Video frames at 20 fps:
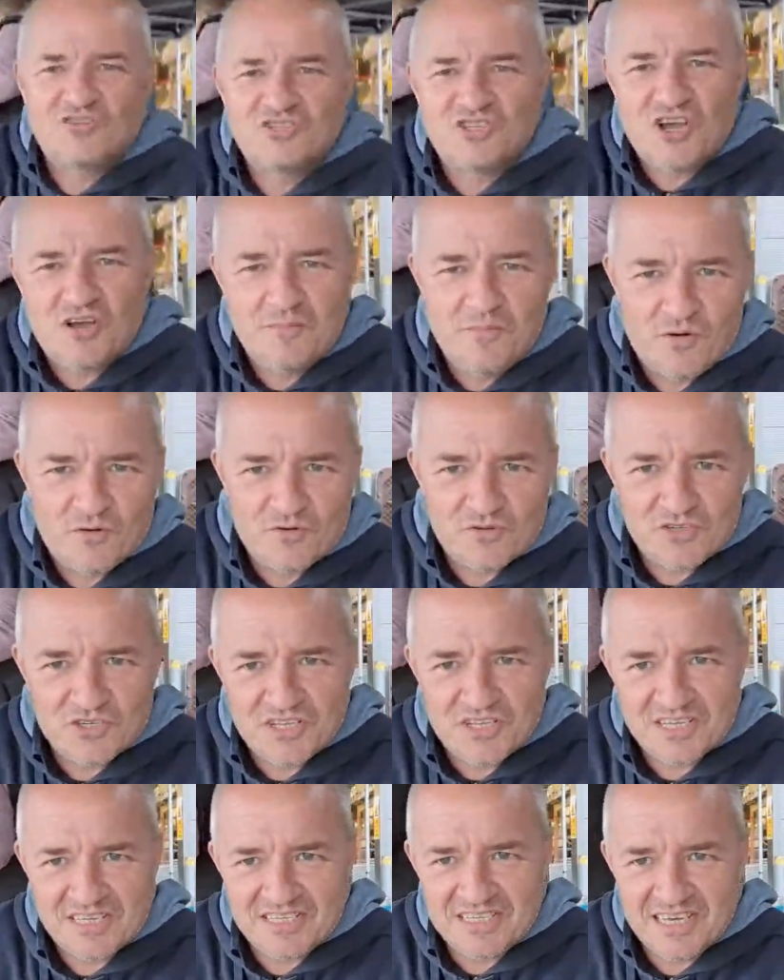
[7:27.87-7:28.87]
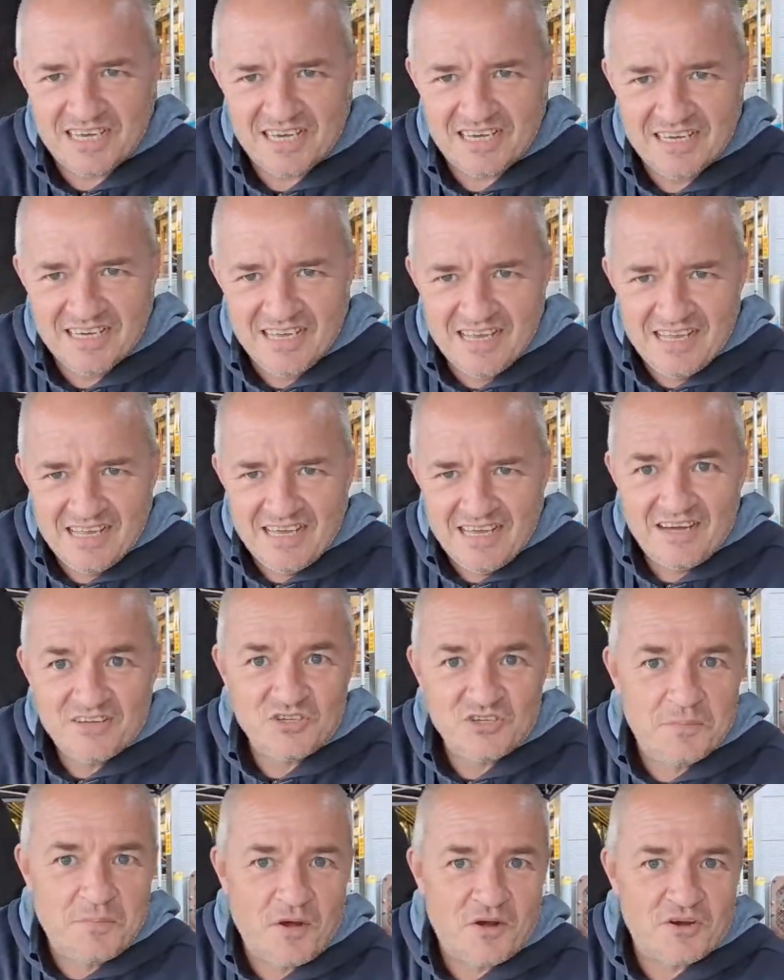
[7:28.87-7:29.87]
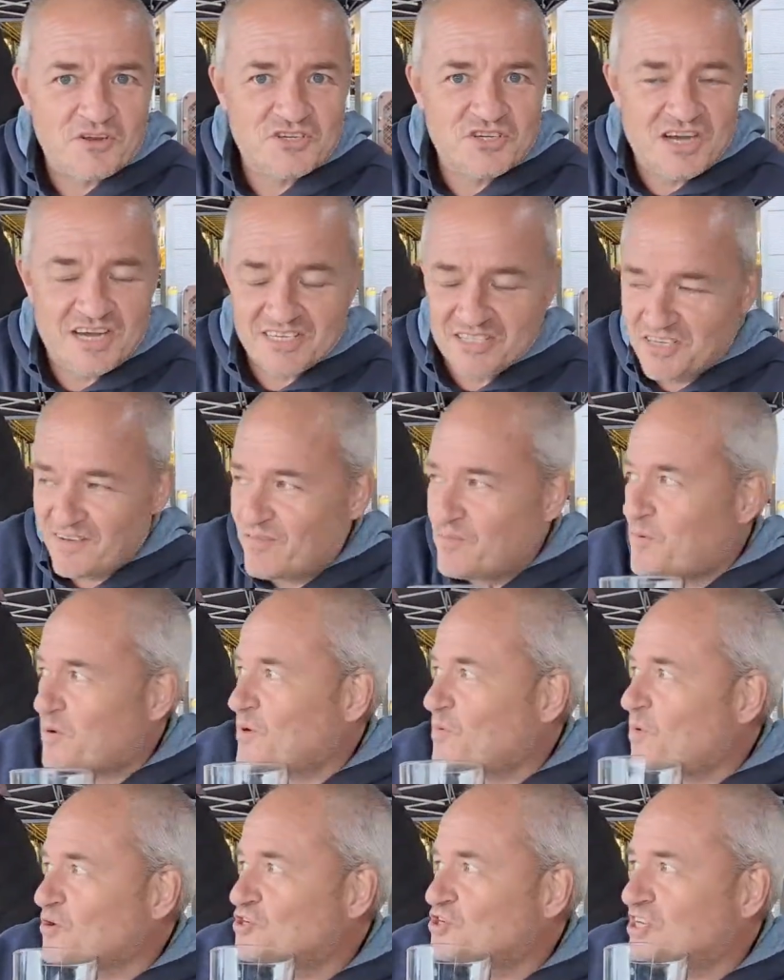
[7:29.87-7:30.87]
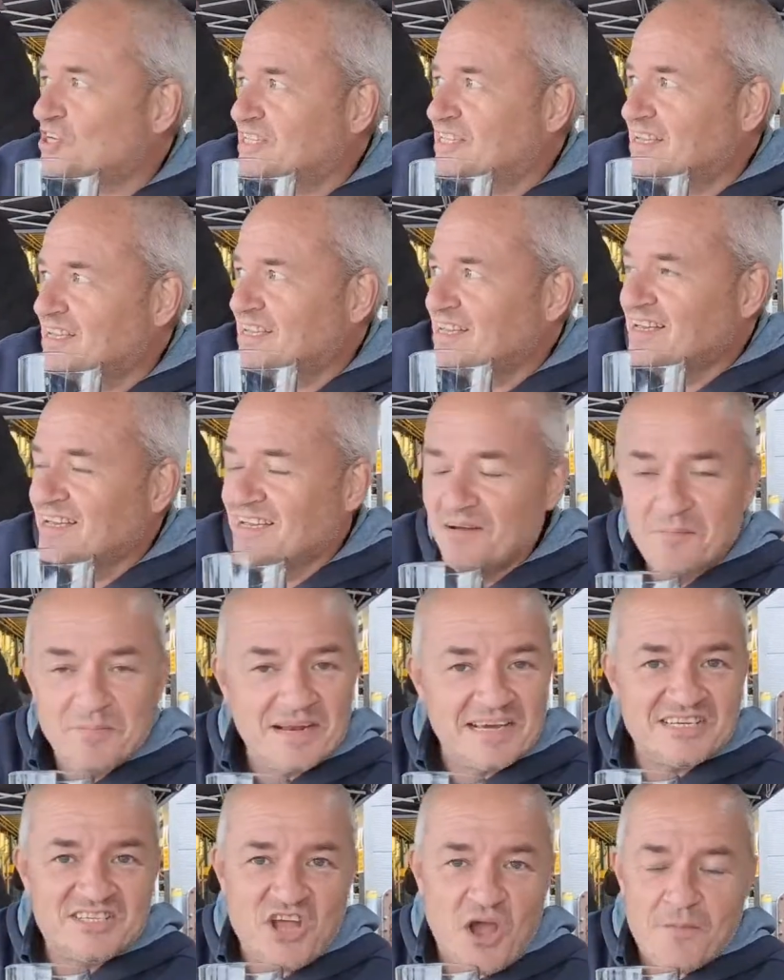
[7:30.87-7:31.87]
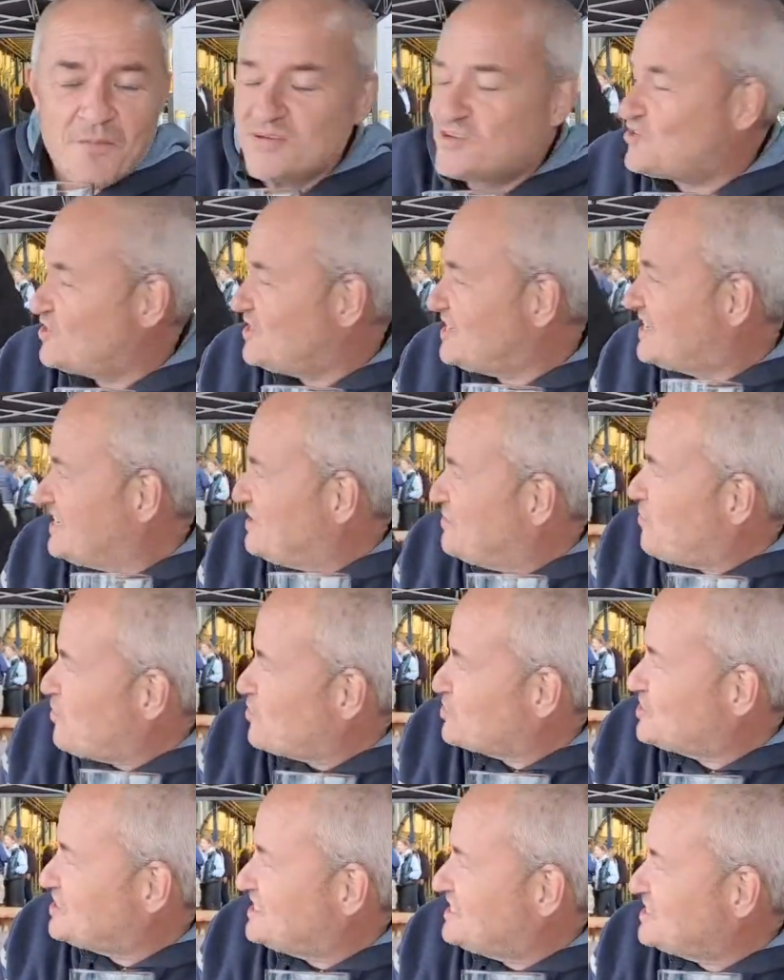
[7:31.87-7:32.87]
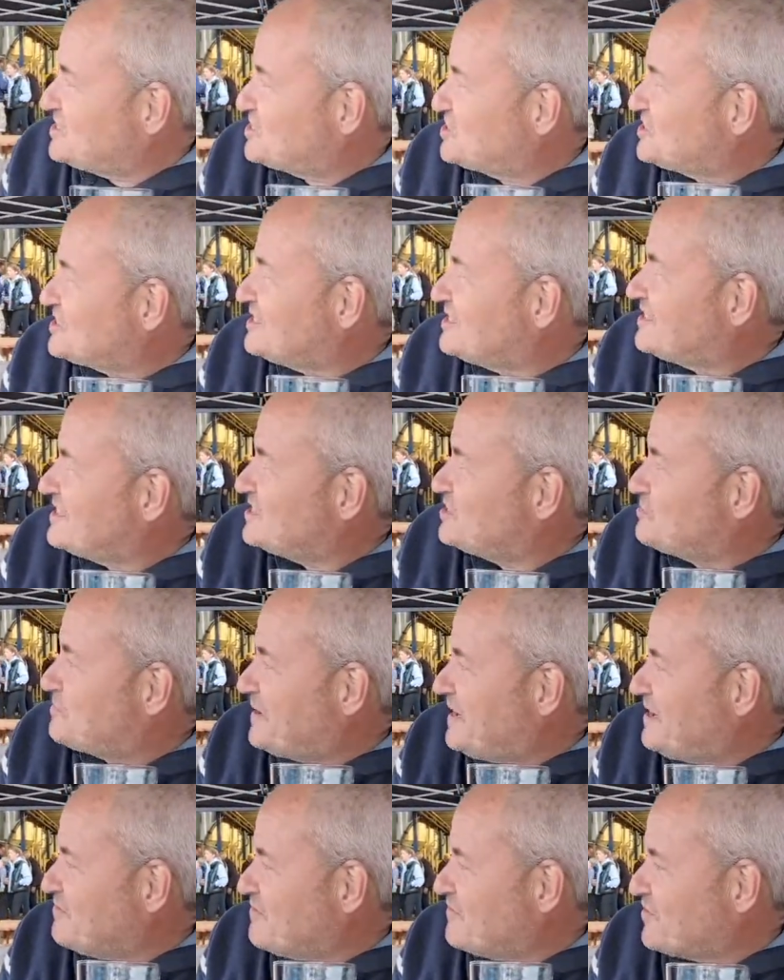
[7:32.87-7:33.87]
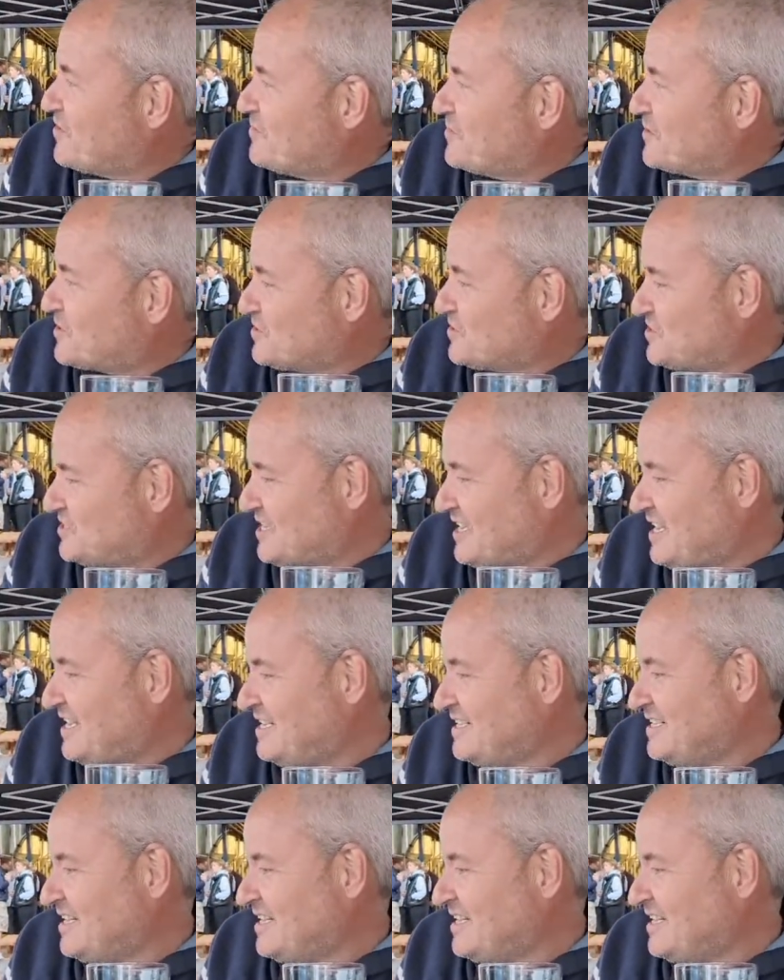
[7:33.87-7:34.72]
so much that I do apologise to everybody watching. Please don't be drinking and watching this beer with you because...